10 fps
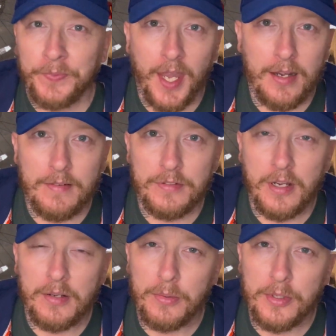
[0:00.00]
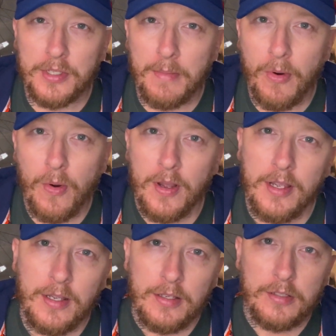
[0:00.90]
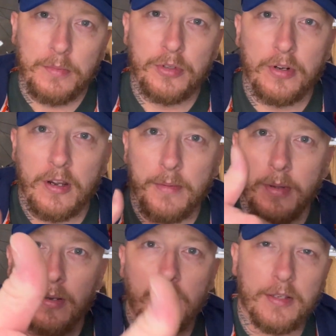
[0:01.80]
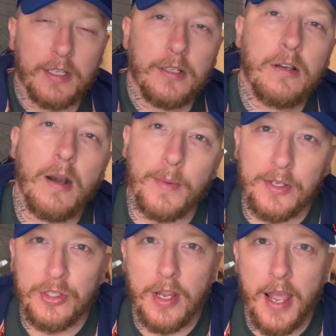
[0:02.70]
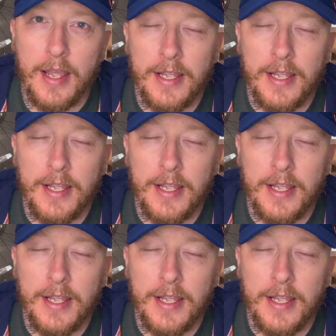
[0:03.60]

And if so, and you want to see more, subscribe, like, comment, share.